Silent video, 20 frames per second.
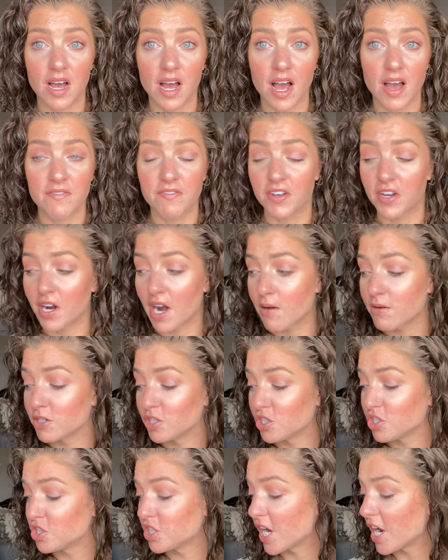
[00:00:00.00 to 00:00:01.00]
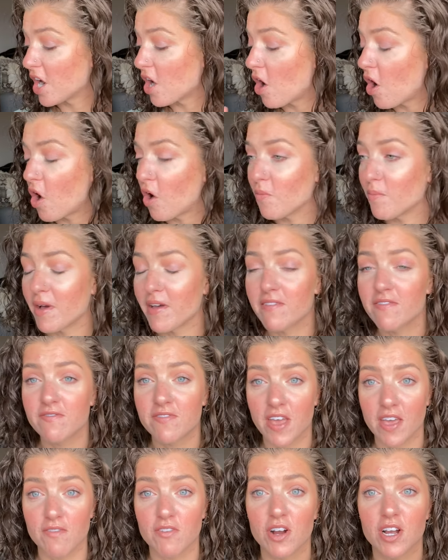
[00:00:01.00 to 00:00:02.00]
I figured I would just share all my
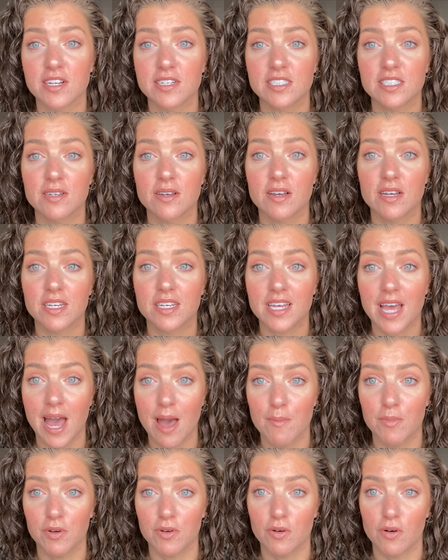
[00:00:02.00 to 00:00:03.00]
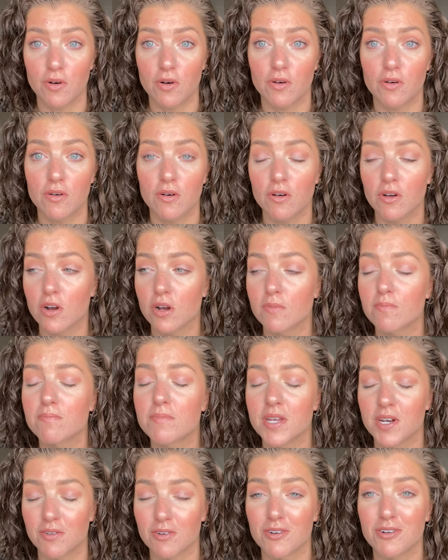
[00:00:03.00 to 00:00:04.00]
favorite chemical or
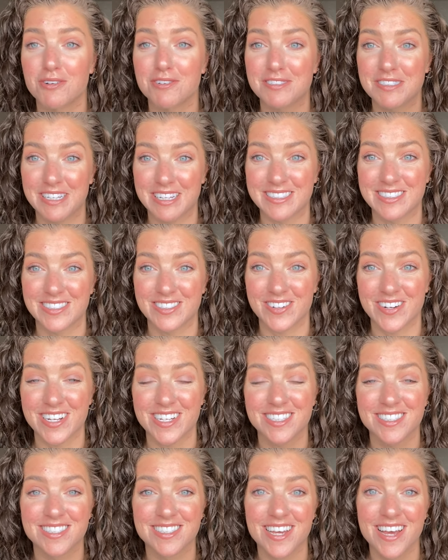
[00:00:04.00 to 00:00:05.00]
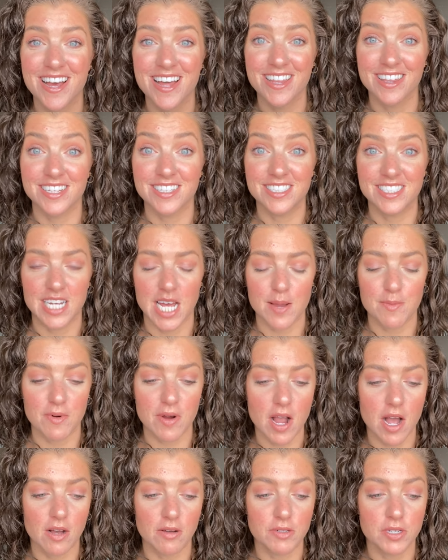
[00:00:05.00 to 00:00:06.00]
mineral sunscreens this time
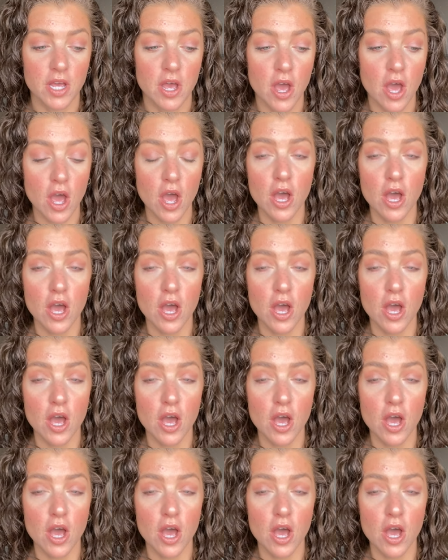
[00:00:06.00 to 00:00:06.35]
around.